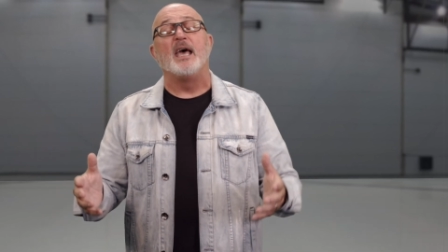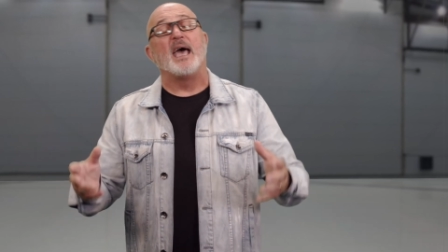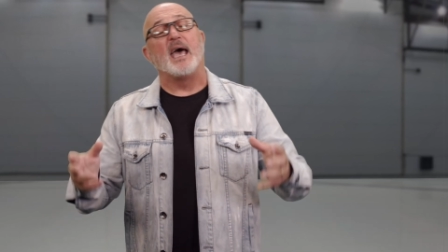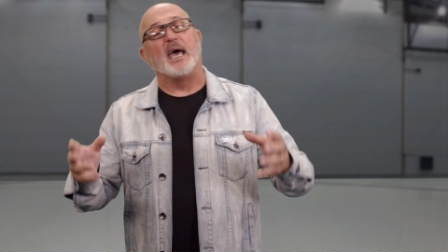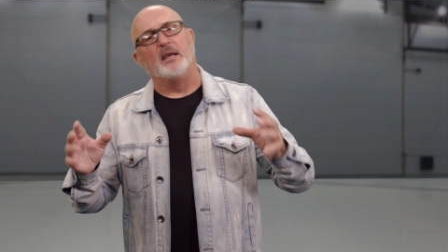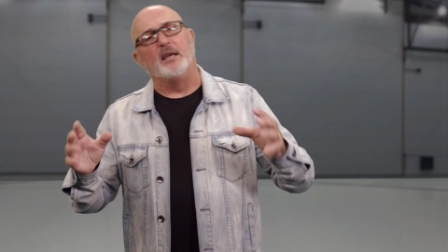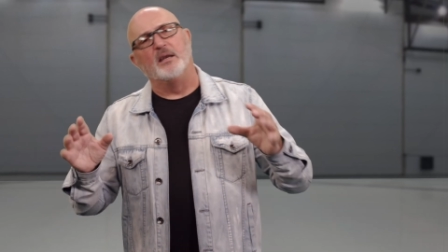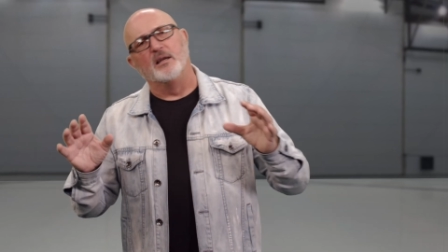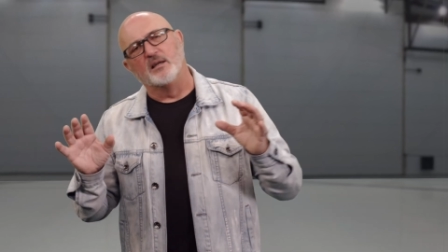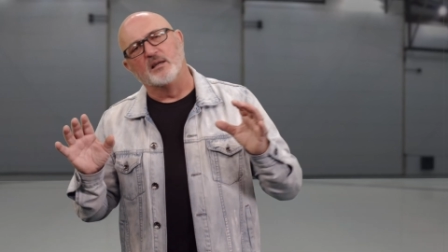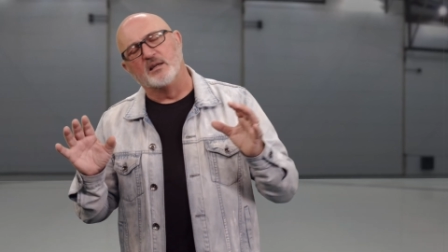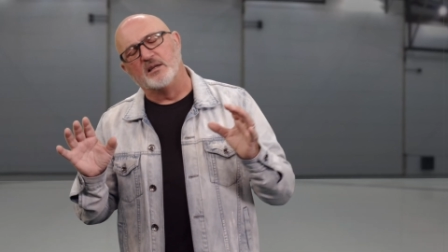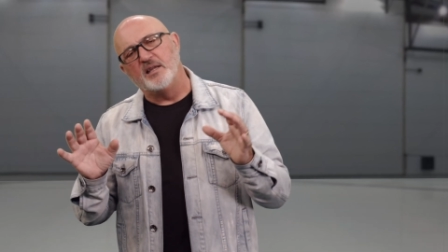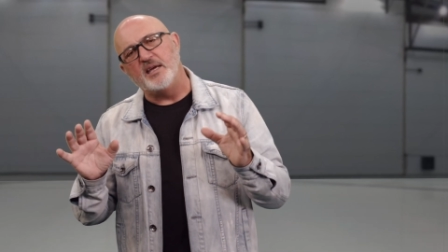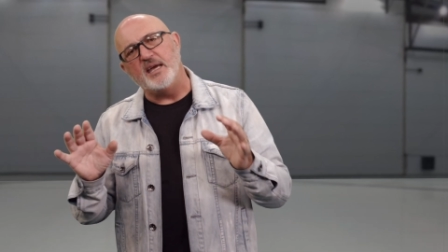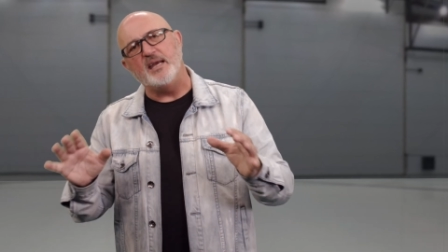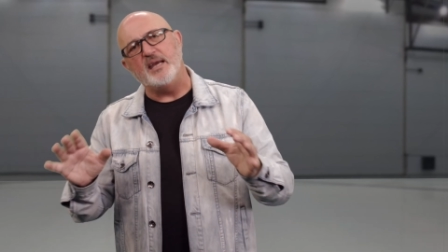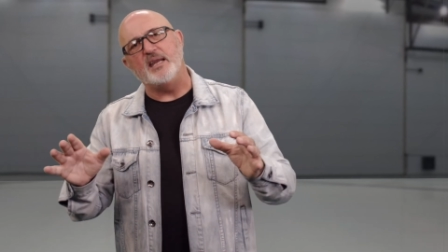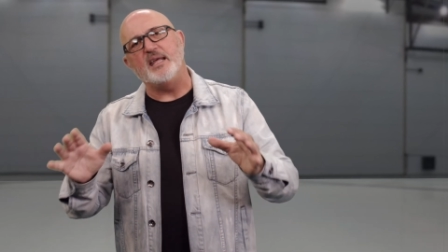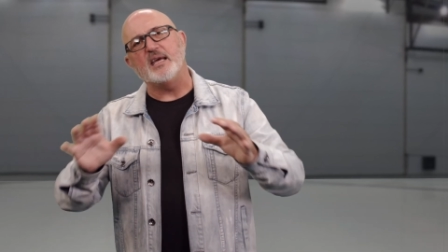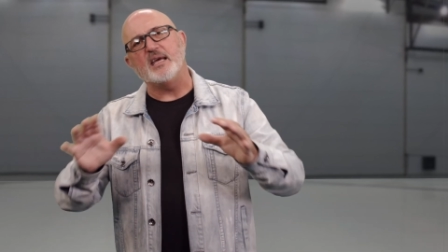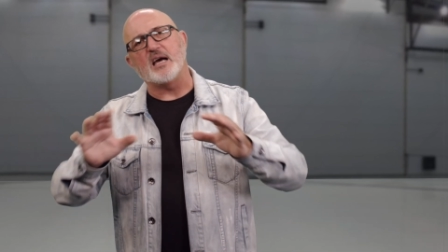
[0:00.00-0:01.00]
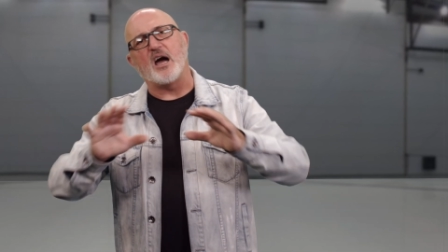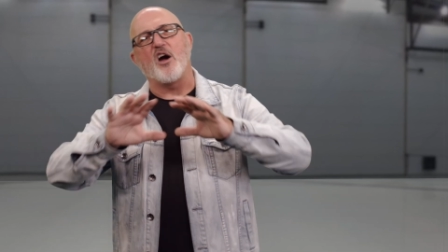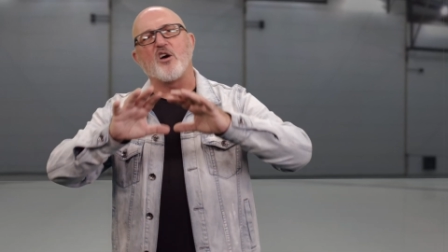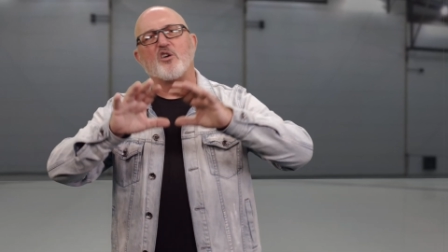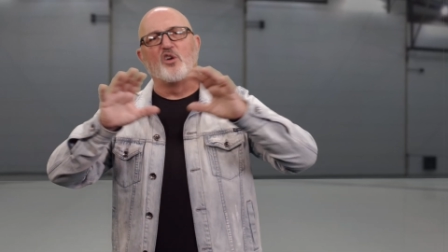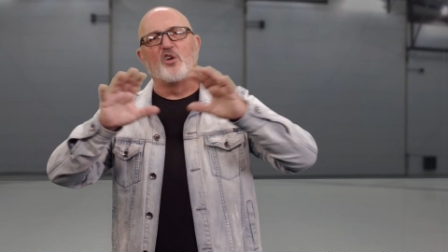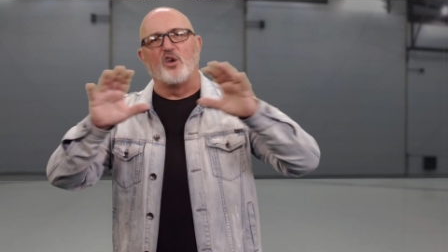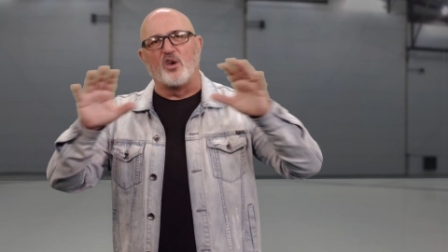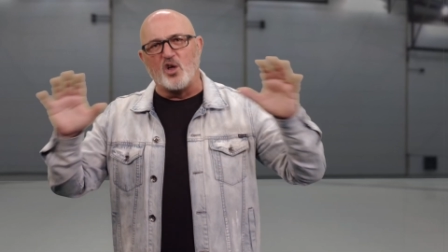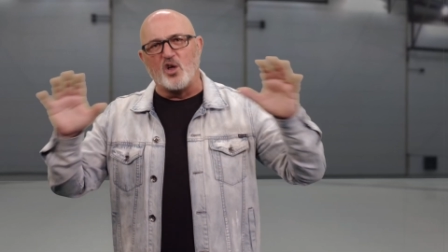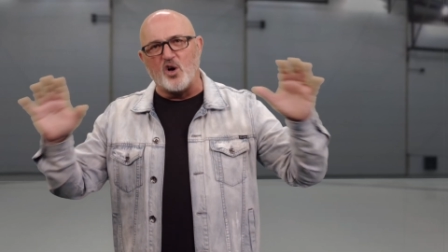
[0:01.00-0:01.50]
and leading our
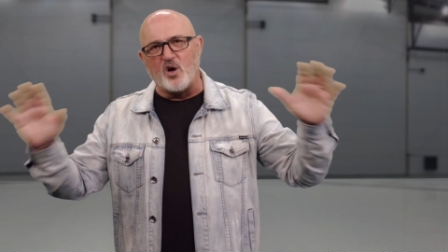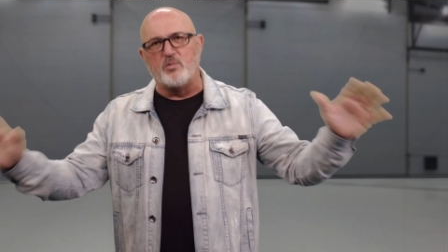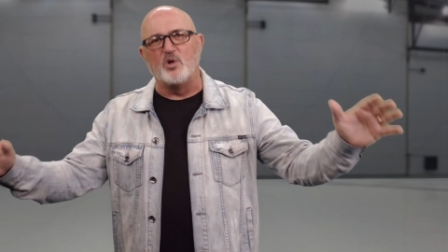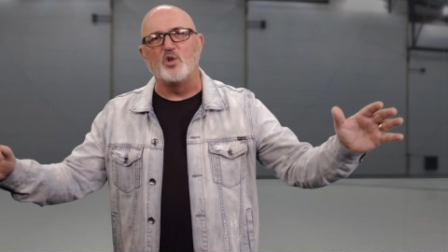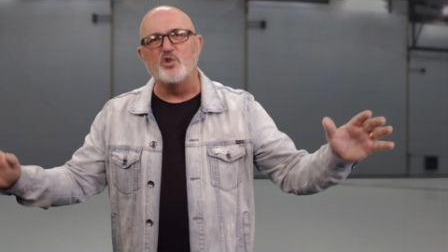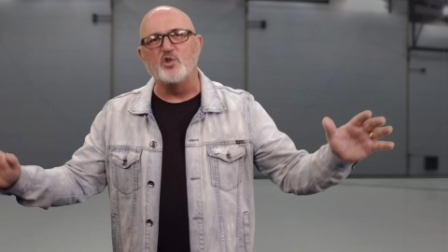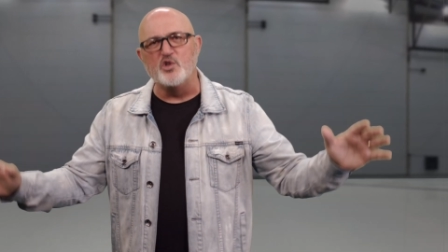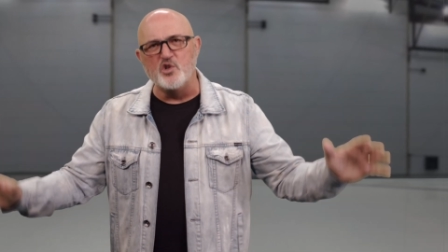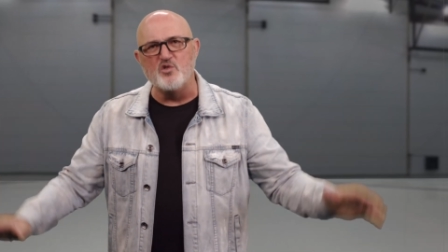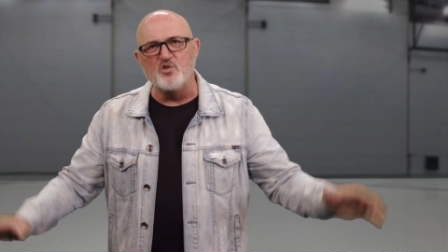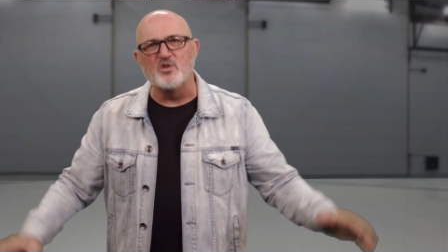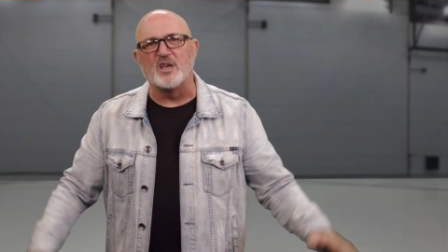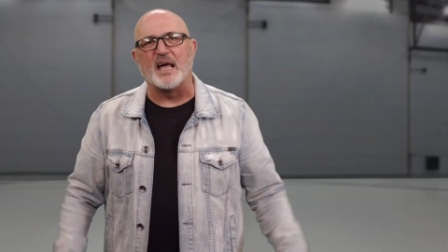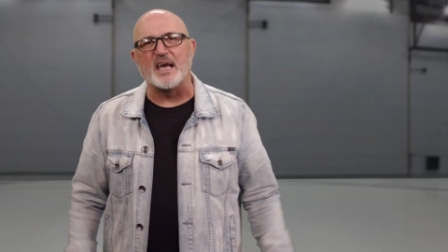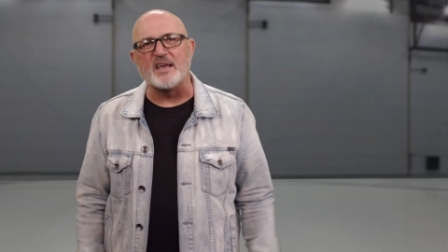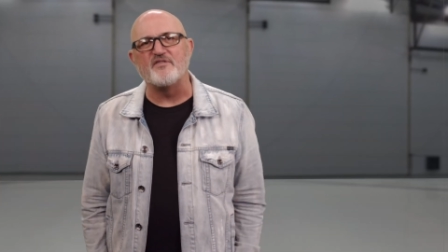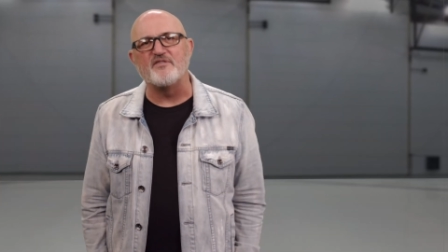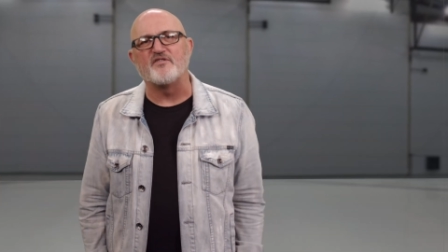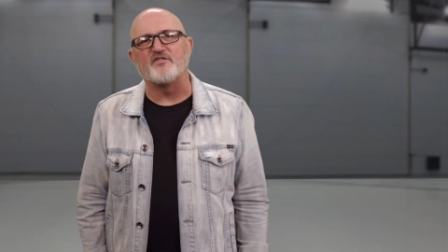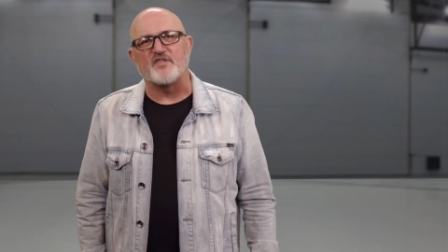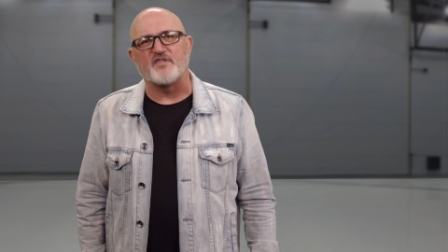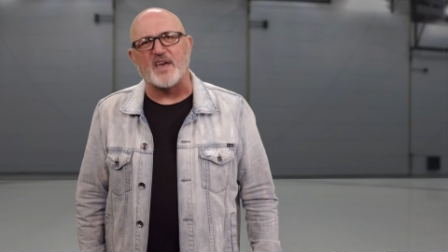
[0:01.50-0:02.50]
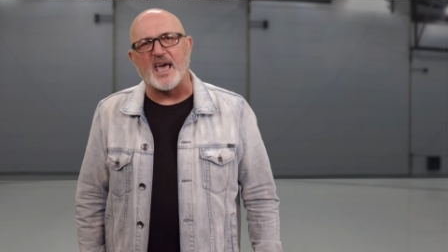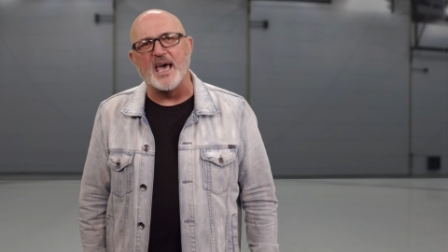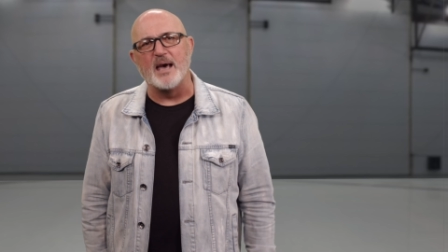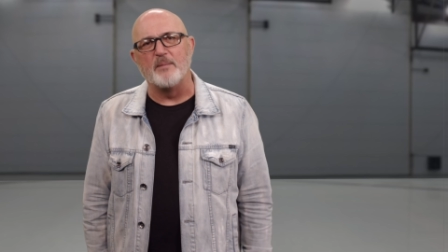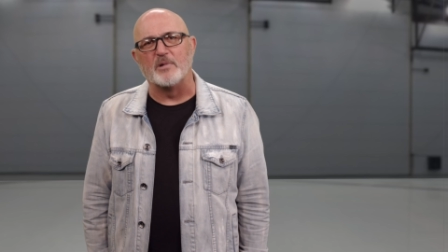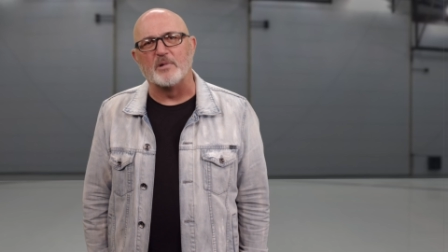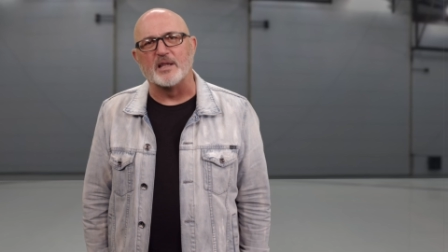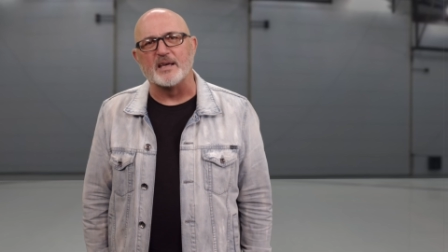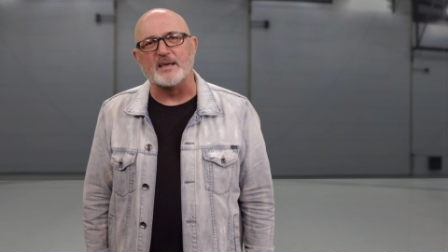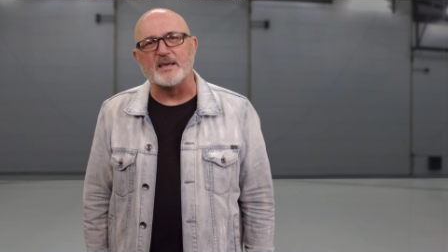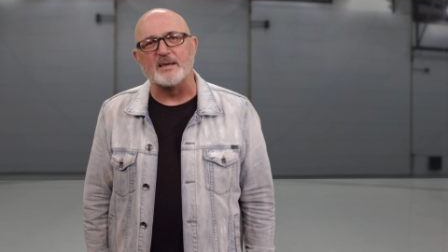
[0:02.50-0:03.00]
global New Life
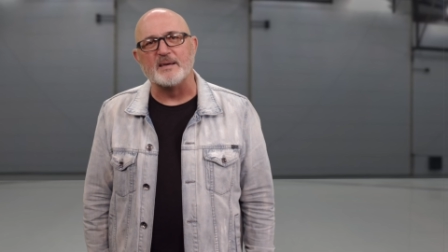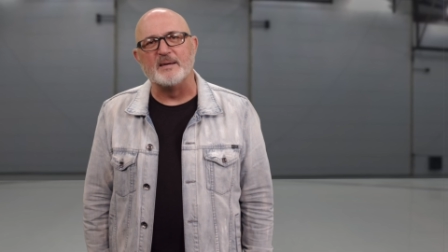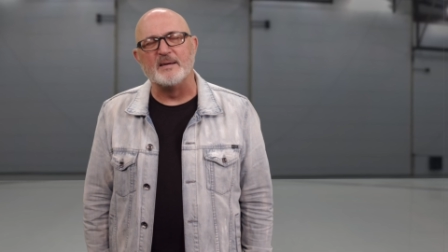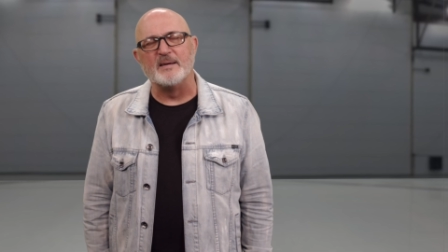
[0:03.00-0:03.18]
family.